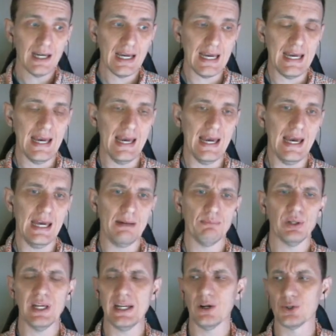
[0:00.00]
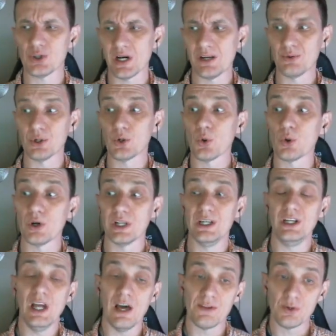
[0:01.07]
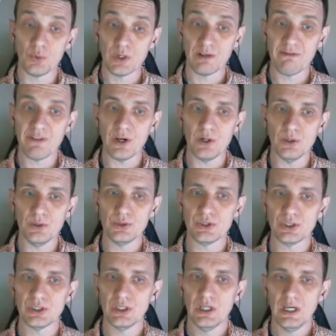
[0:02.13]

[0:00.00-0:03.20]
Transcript: And plan on trying to record another one of those